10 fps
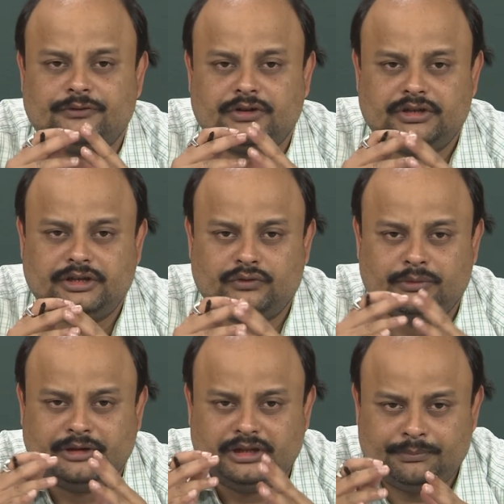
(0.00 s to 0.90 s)
further, it
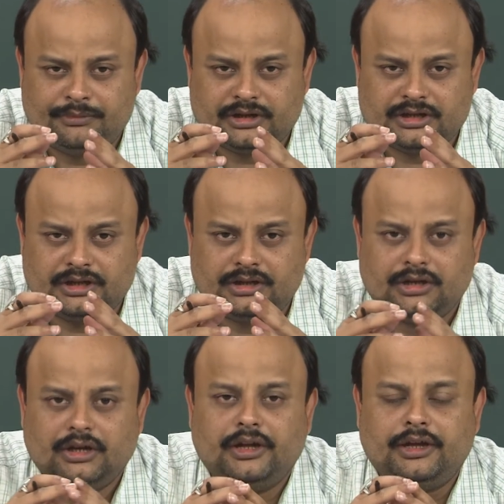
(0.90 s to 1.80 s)
will be elliptical.
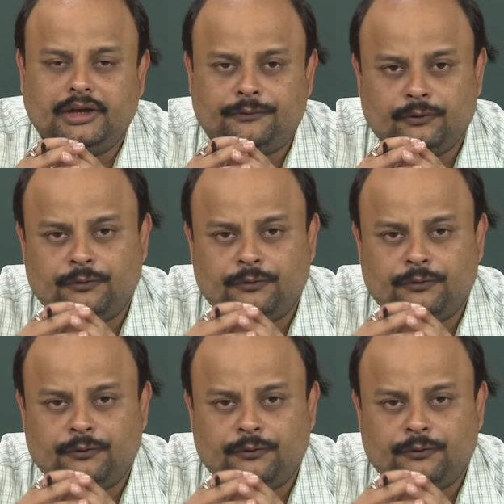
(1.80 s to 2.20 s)
If you